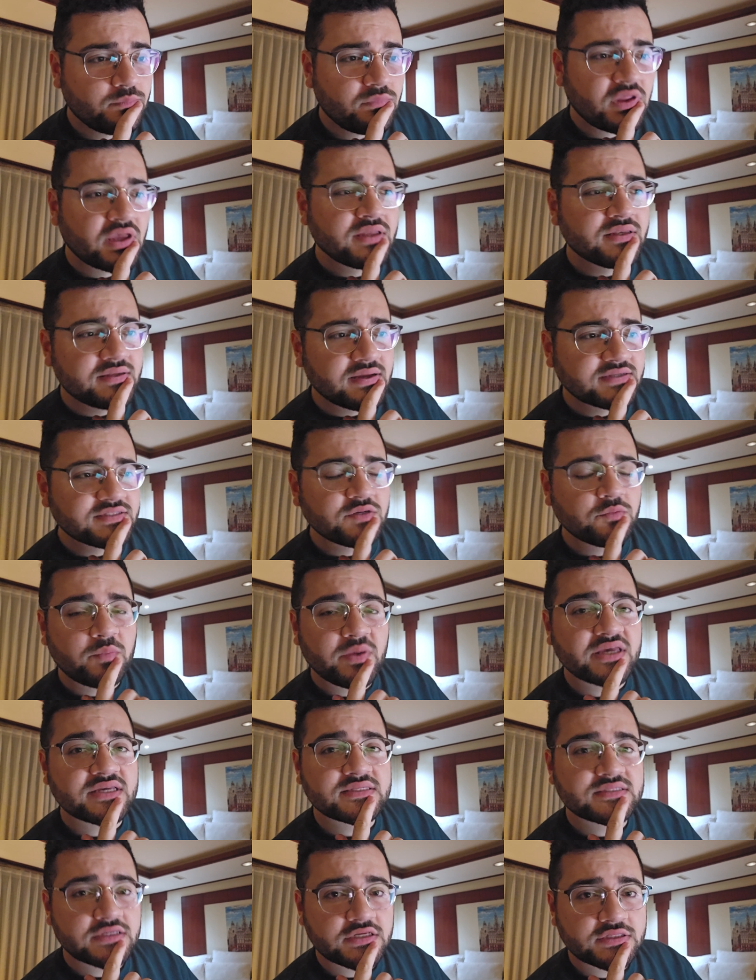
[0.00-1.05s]
it doesn't
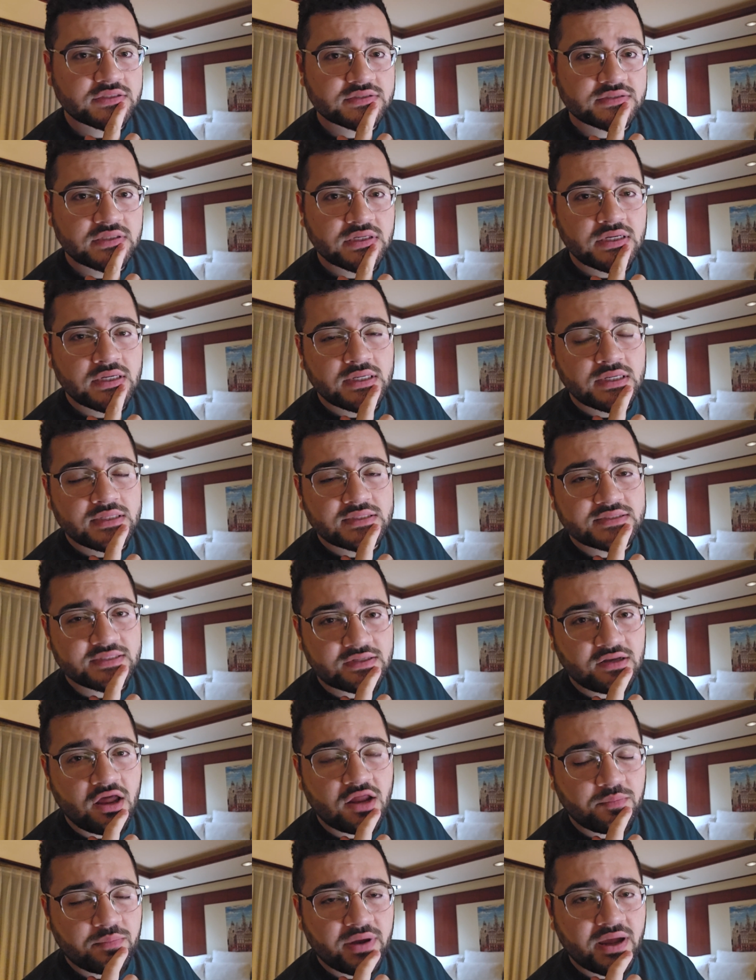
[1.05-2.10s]
make sense to
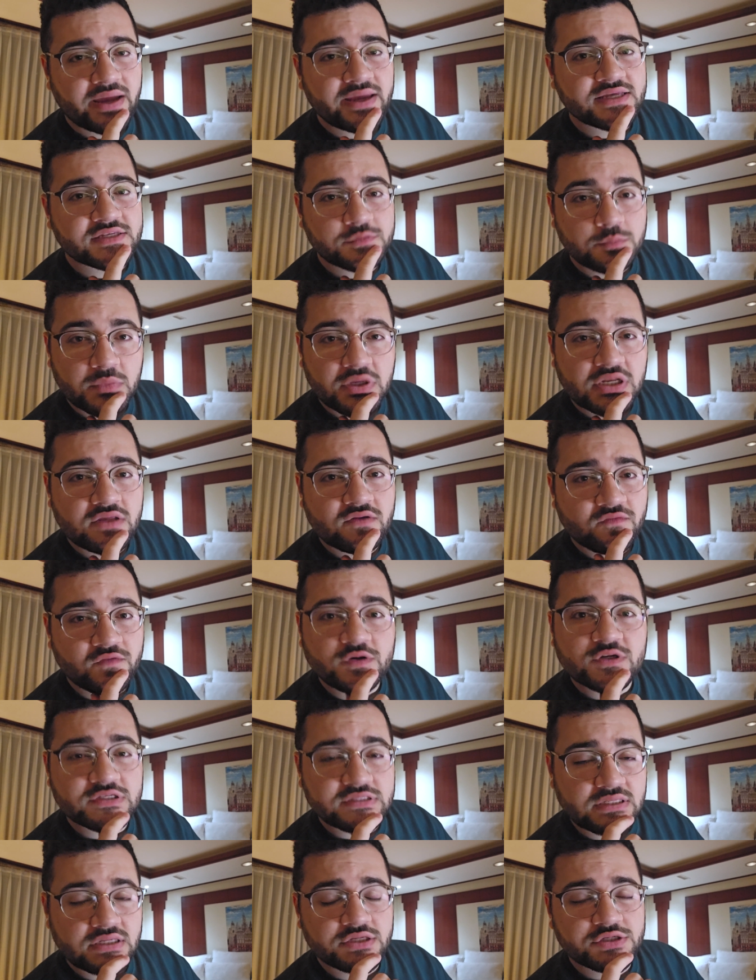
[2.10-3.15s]
not buy as many
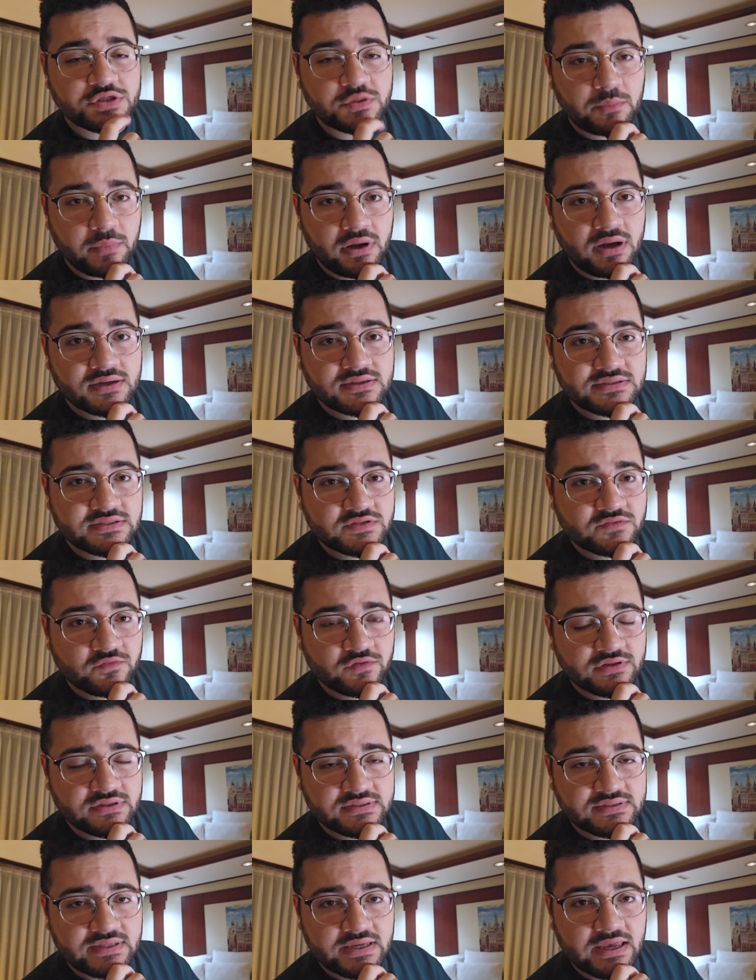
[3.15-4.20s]
first edition boxes for
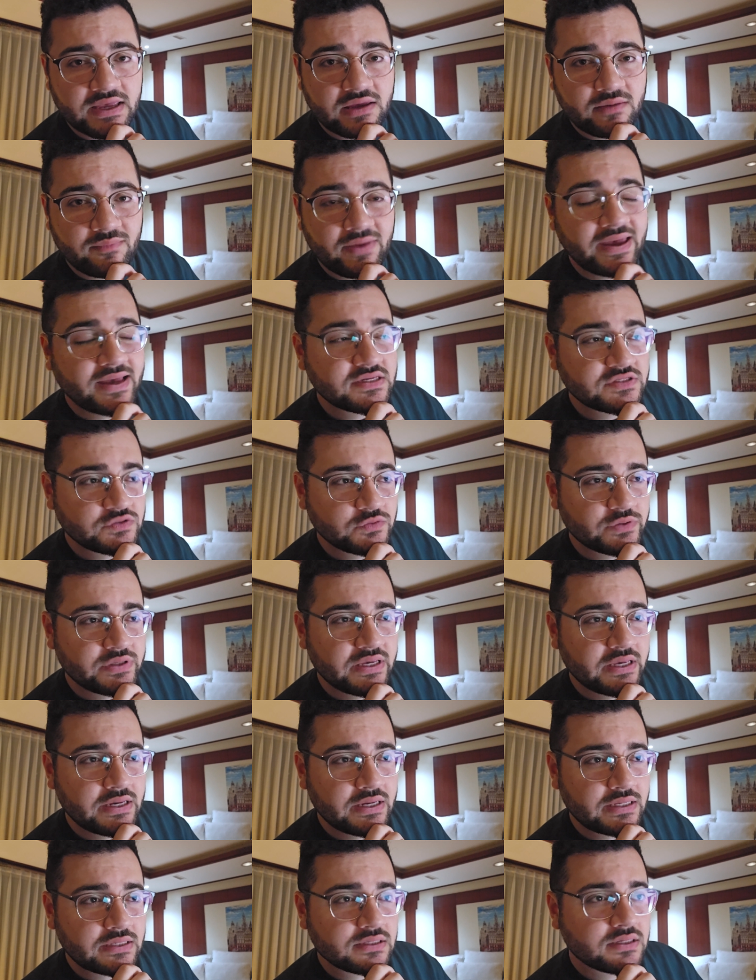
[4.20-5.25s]
this game as you
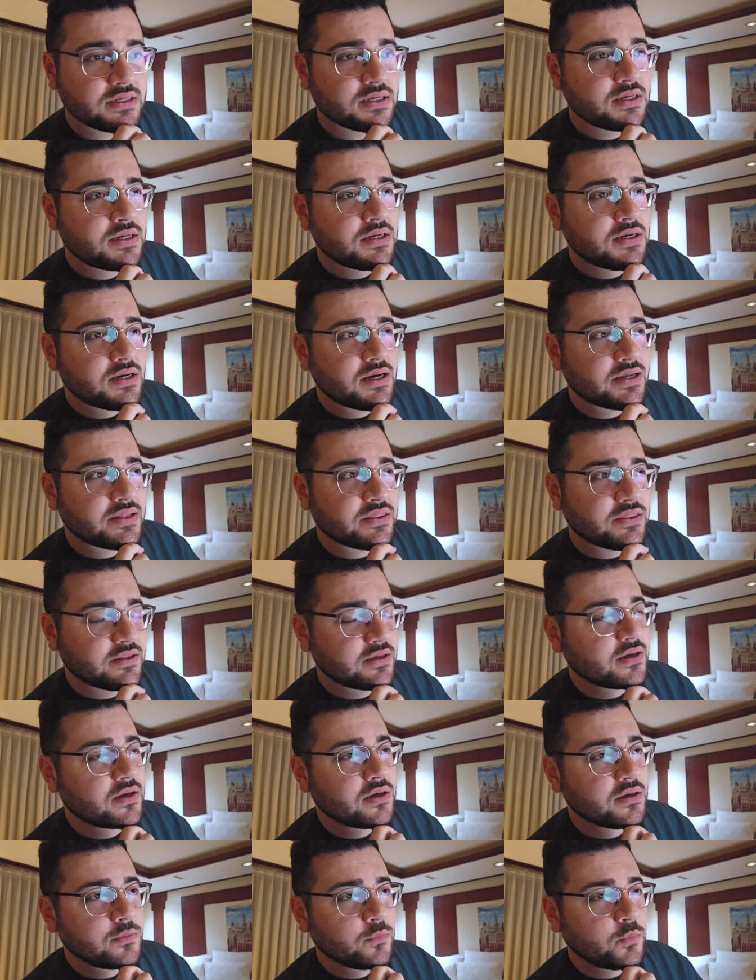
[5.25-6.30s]
can. I
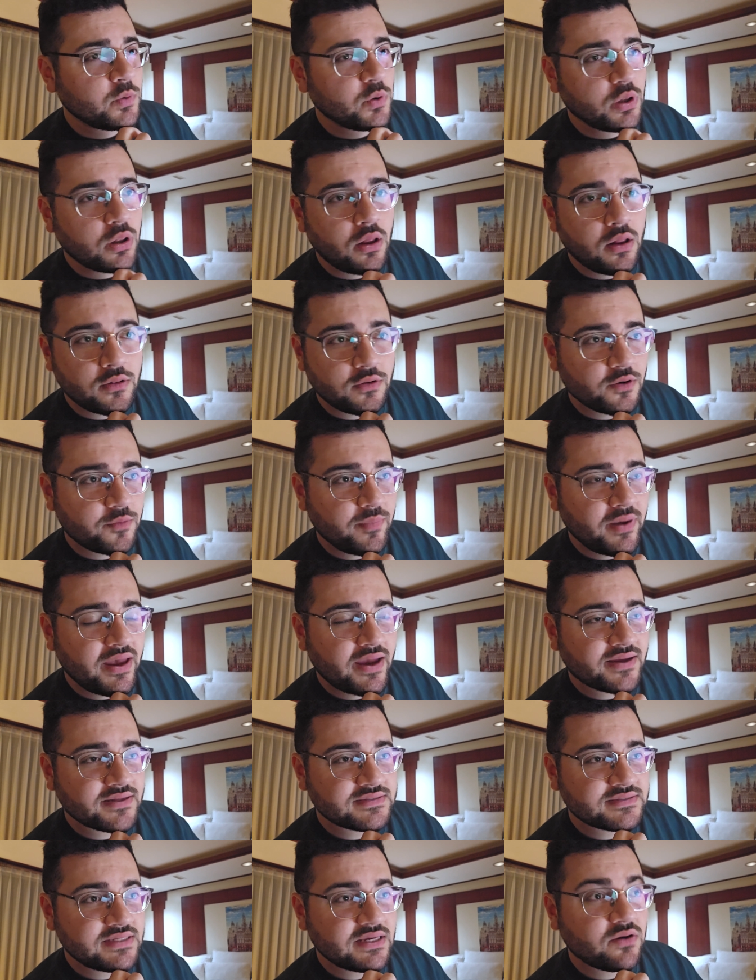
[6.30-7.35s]
think we will all look back
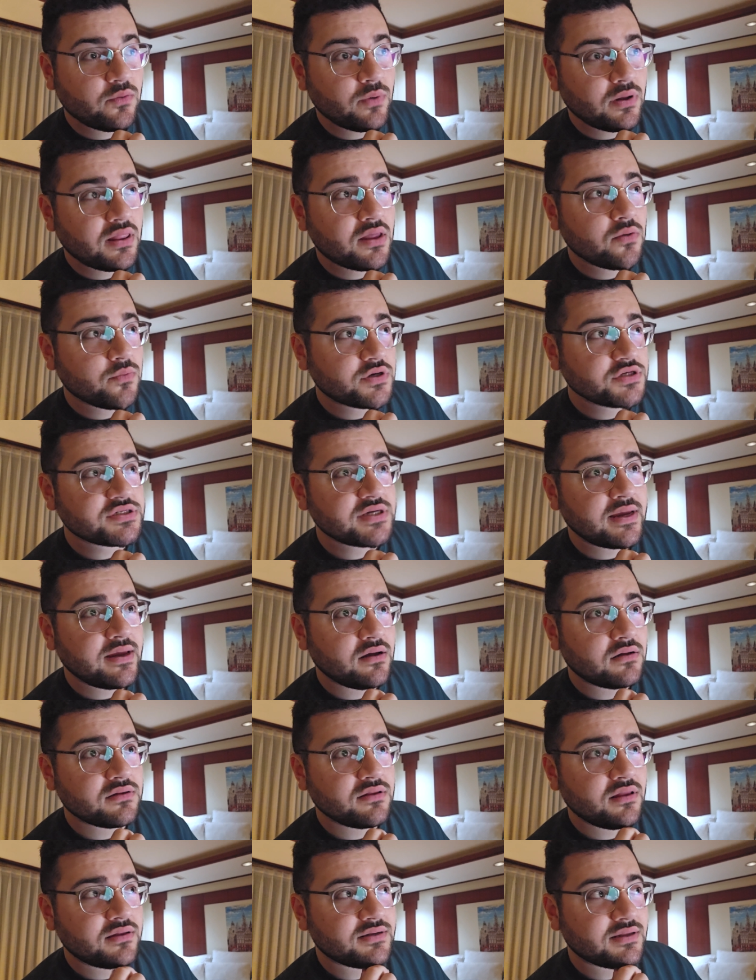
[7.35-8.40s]
and say, well, I wish I held
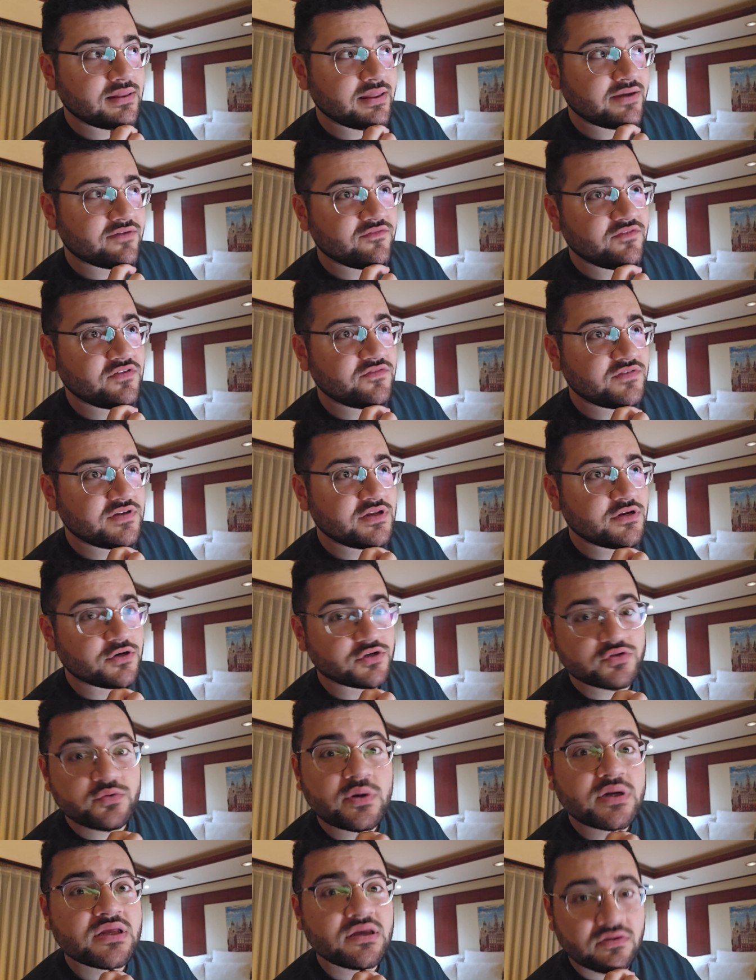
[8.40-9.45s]
on to like 15 or
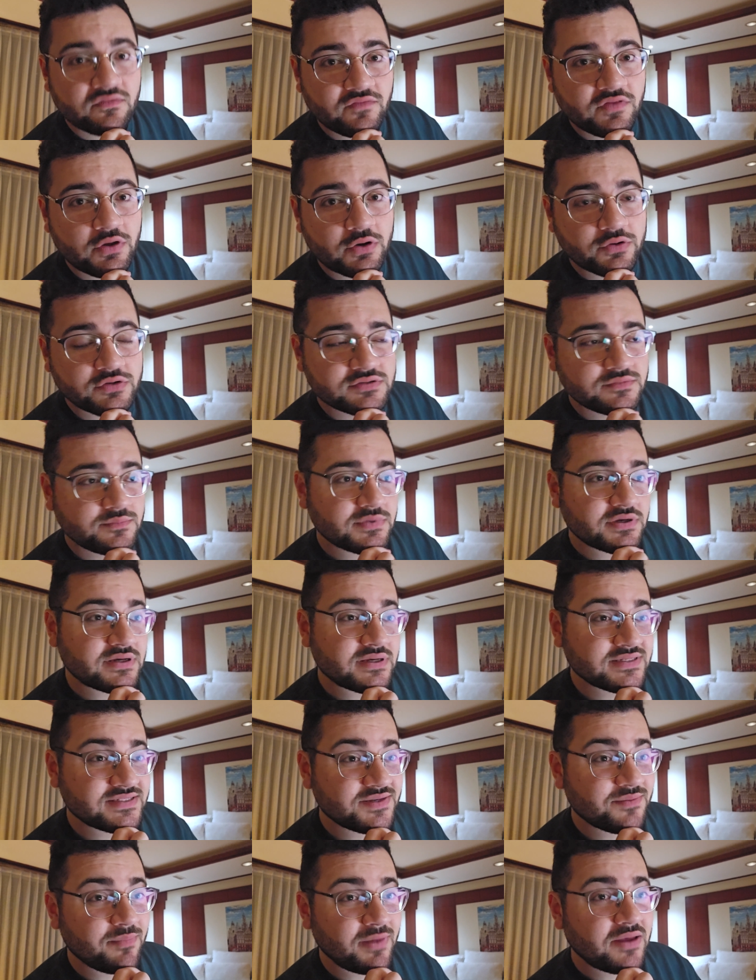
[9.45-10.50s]
20 of those because
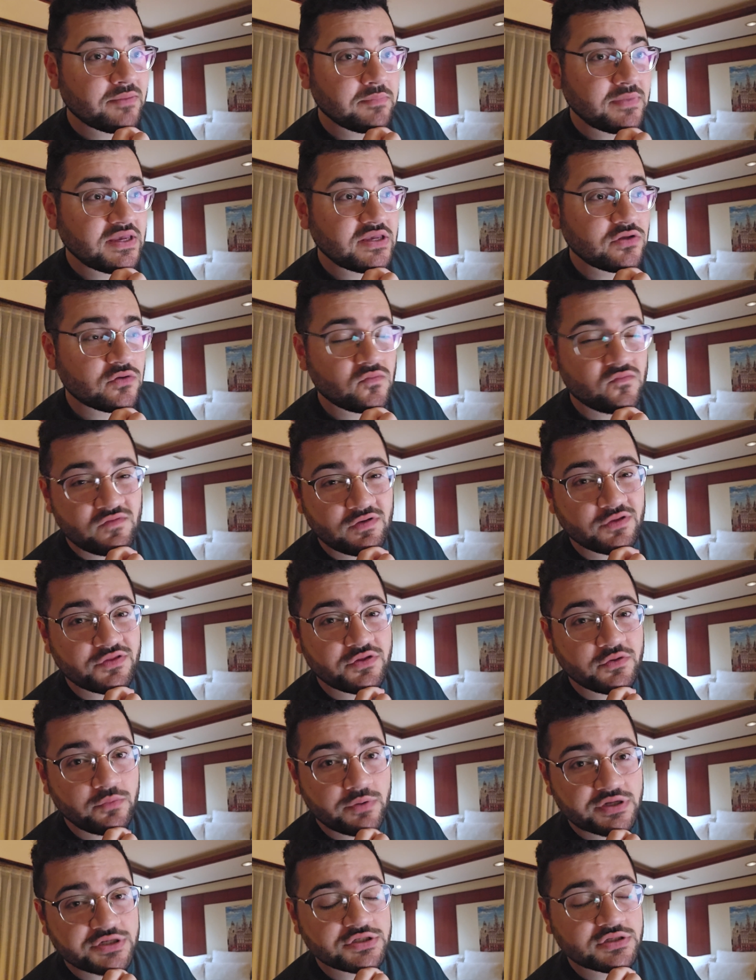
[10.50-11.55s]
it might make you filthy
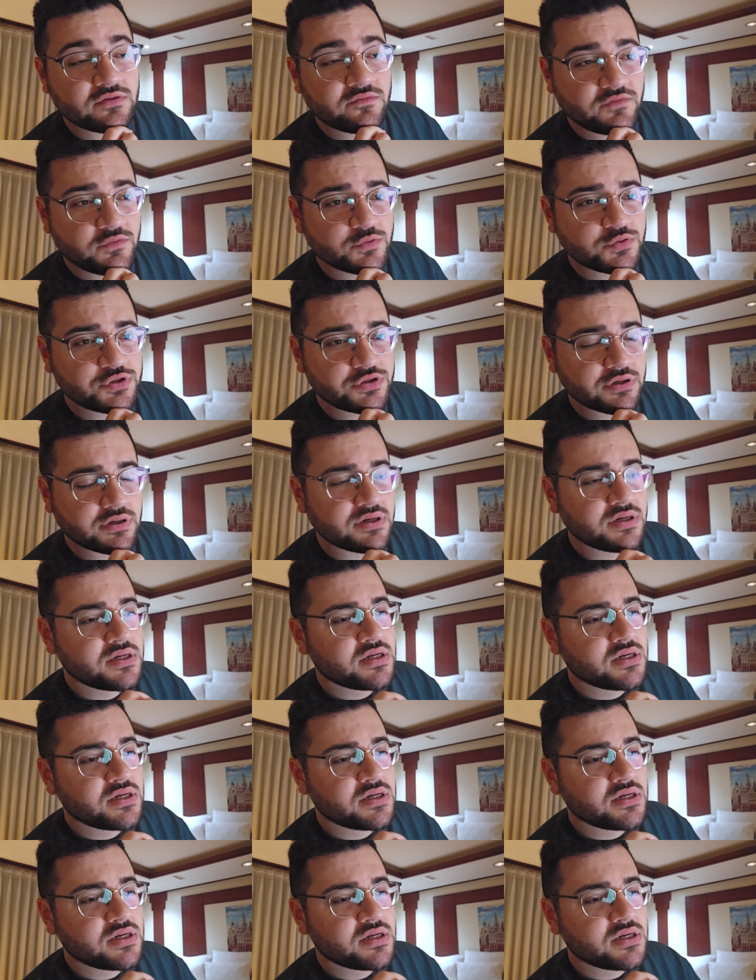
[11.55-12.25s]
rich in the future.